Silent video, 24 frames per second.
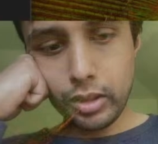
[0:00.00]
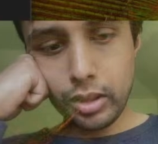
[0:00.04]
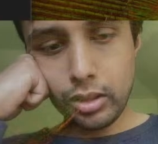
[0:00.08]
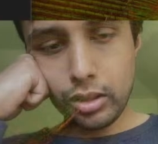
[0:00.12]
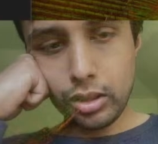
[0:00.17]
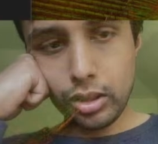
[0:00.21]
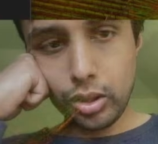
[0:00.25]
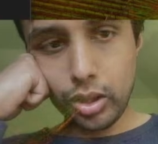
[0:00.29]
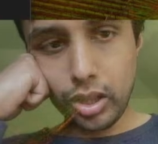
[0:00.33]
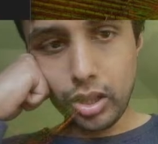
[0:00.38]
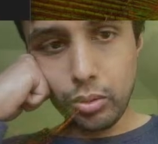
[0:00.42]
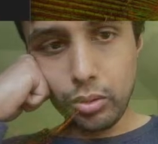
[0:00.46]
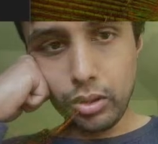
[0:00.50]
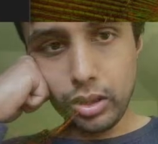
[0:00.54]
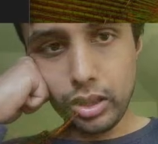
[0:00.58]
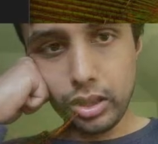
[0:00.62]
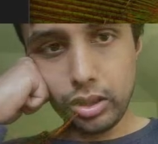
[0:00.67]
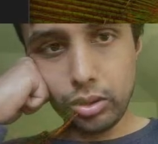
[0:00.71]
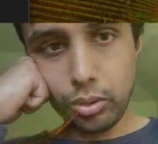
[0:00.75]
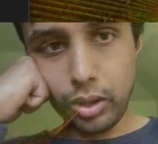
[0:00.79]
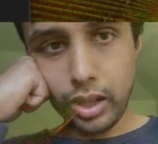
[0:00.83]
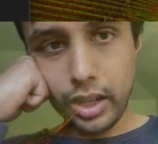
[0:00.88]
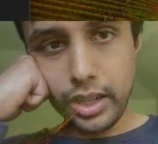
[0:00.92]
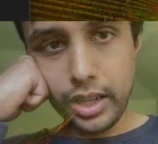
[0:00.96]
So
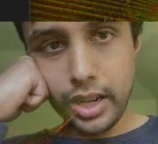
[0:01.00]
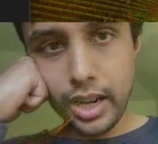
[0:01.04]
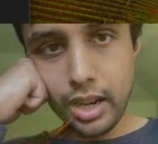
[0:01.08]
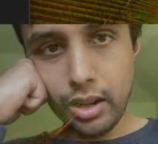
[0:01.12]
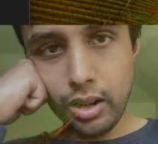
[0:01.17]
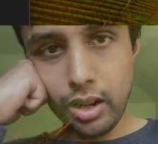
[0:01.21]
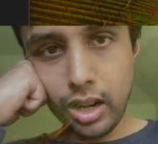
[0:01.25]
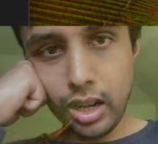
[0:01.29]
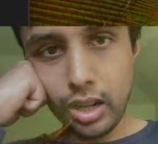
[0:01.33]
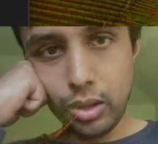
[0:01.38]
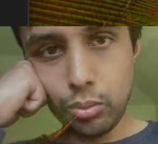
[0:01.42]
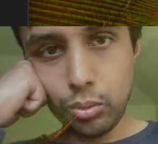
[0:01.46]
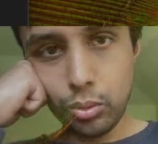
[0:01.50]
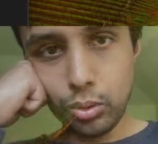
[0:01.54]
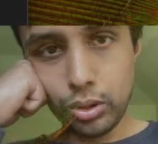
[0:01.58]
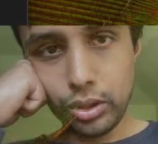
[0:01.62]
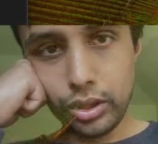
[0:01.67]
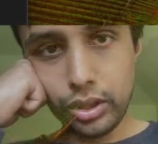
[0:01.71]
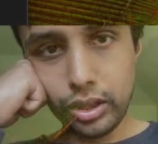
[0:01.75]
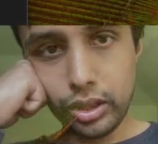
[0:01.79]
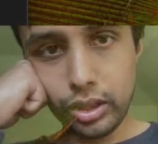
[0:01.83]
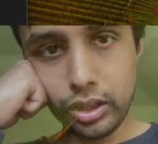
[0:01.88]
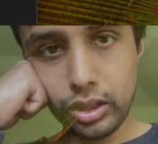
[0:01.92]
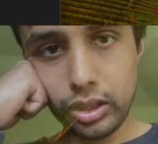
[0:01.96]
anyways, right now I will
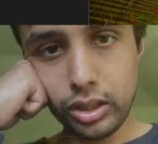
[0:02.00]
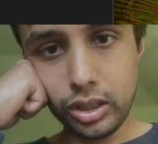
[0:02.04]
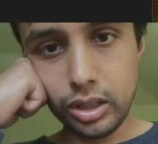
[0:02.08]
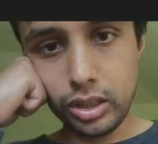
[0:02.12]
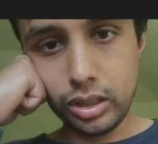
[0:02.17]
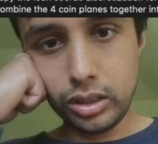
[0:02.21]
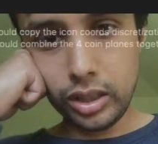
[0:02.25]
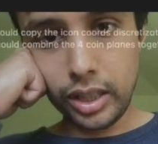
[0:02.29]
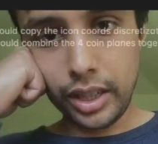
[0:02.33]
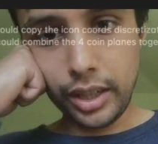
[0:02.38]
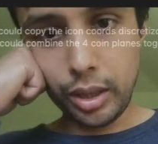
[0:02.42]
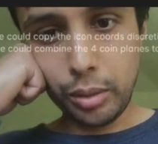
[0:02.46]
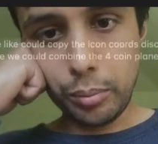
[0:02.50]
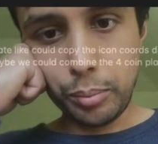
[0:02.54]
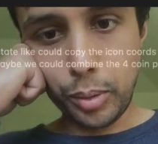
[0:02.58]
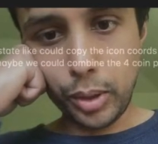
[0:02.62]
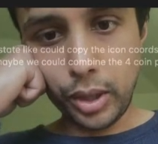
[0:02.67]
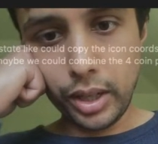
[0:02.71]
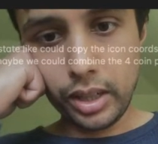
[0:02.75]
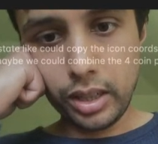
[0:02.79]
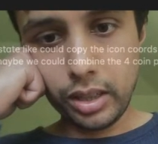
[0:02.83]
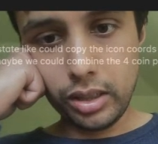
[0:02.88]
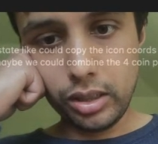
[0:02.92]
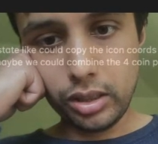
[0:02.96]
just take a
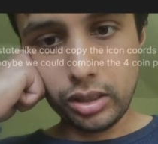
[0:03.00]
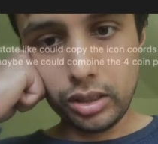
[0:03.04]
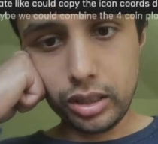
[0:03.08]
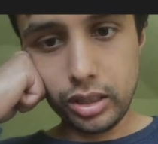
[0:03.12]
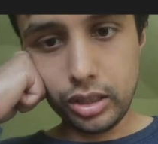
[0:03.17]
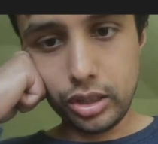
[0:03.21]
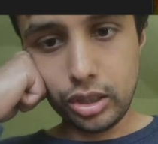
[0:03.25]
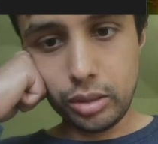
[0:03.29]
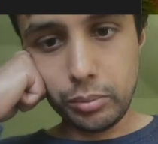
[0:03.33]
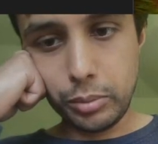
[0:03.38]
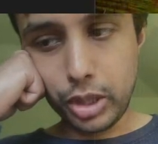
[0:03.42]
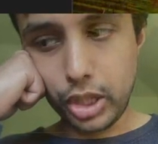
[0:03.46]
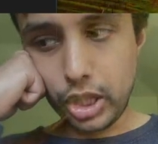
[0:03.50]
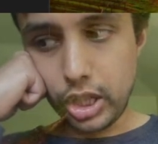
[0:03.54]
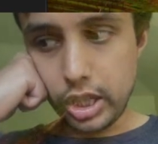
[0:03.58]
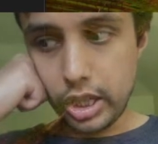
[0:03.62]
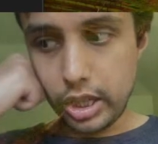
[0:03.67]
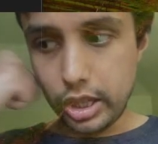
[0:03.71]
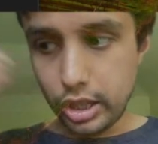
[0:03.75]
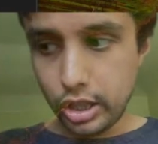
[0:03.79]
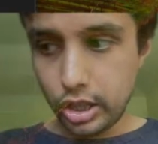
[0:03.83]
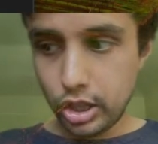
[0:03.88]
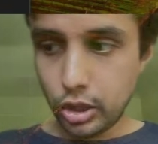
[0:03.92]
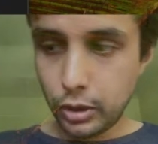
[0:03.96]
break and just eat some
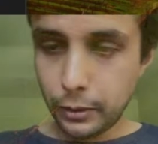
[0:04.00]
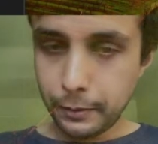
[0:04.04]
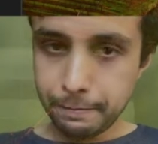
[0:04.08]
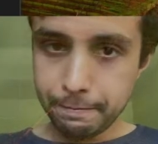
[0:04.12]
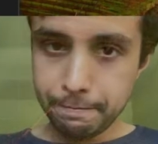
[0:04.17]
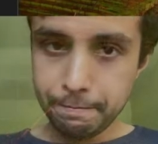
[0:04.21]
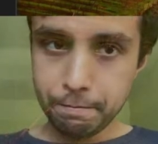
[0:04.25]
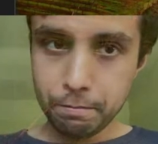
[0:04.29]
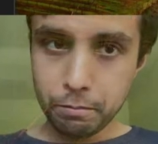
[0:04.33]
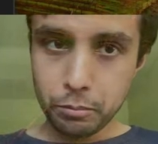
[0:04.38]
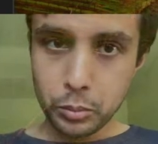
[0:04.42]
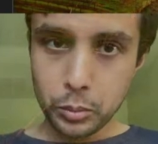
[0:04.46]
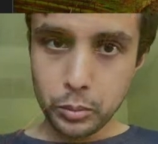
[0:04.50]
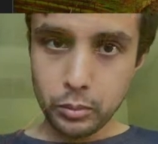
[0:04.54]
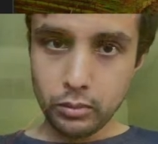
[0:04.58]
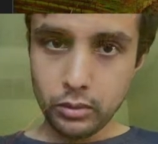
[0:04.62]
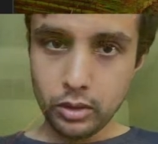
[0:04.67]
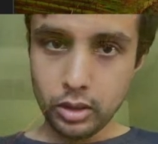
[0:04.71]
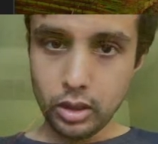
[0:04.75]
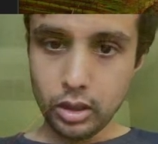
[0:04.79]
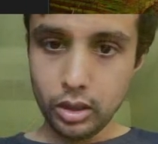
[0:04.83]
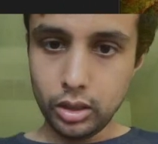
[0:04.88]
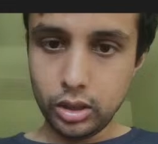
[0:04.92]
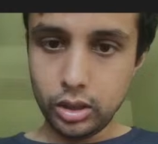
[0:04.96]
cheese.
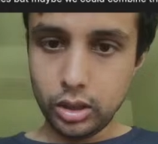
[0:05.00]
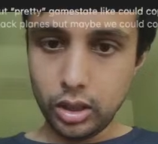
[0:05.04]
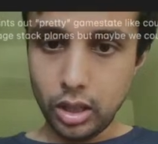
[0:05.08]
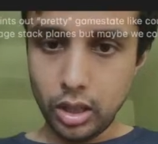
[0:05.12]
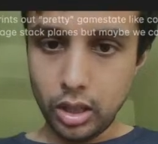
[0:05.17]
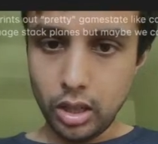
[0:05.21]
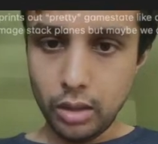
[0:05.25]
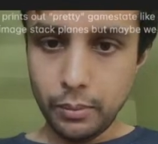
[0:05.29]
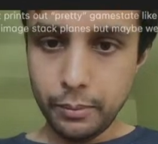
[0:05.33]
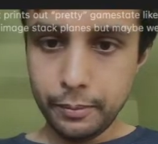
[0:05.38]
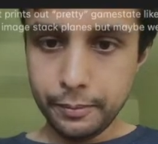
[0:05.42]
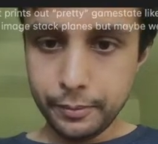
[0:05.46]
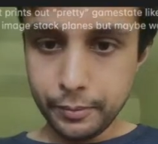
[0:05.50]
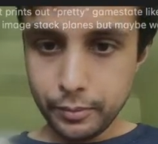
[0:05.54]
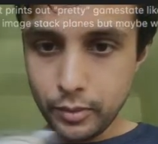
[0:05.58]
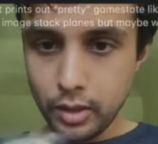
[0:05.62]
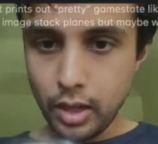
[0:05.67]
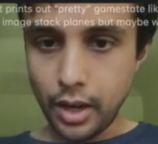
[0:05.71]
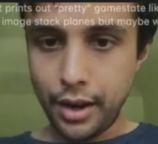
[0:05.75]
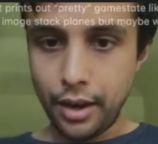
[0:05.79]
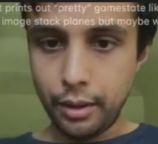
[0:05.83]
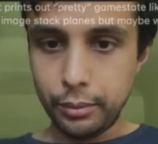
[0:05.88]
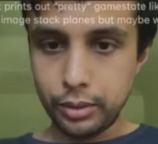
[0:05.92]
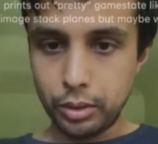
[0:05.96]
It's
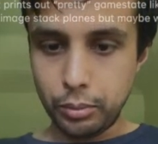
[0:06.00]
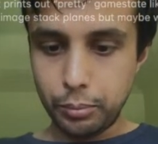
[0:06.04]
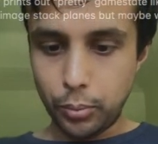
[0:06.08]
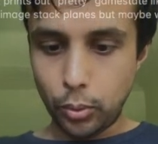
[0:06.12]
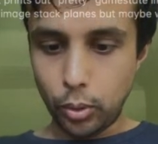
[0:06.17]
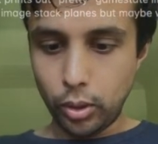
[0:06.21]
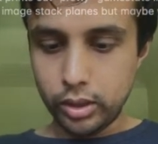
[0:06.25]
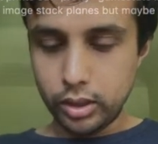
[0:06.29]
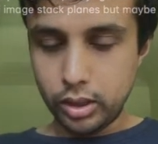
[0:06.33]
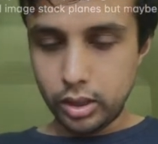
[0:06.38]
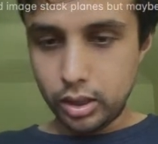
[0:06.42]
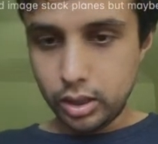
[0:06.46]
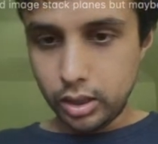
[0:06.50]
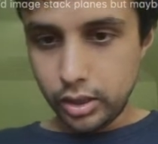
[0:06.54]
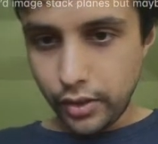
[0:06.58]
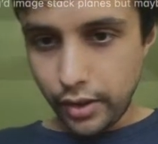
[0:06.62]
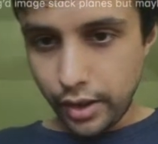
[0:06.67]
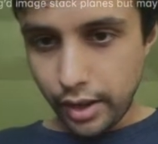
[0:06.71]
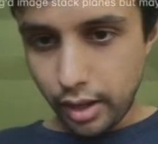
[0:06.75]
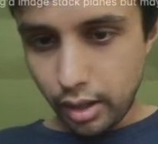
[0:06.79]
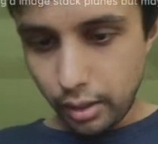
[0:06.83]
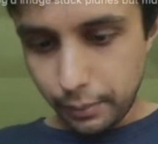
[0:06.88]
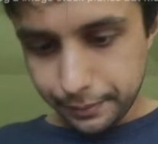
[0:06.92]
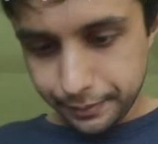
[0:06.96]
yeah, it's important to do
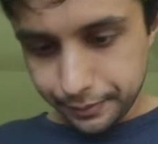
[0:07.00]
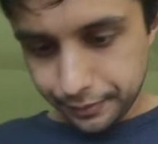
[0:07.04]
that.